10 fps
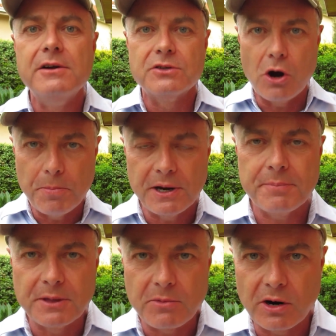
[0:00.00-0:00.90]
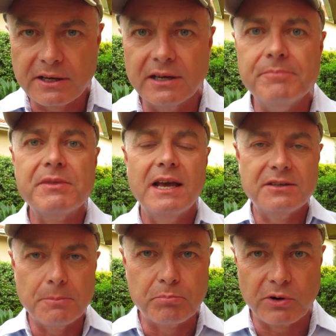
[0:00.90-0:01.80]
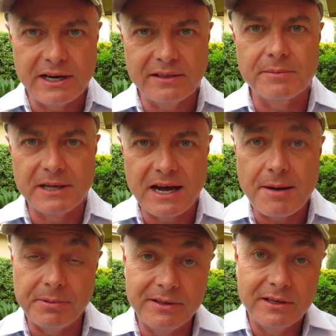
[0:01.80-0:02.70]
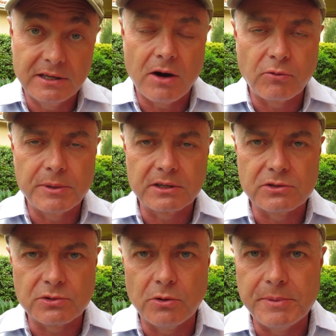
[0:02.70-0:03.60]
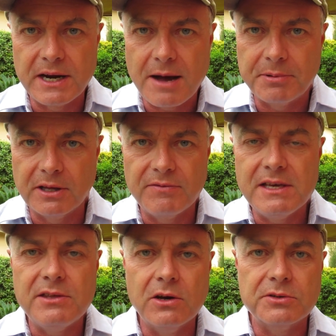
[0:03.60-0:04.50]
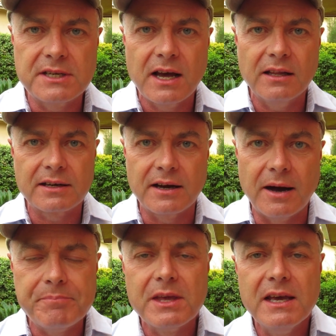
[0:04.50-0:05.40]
to open up the market and to break the monopoly, the government-controlled monopoly of Ethio Telecom.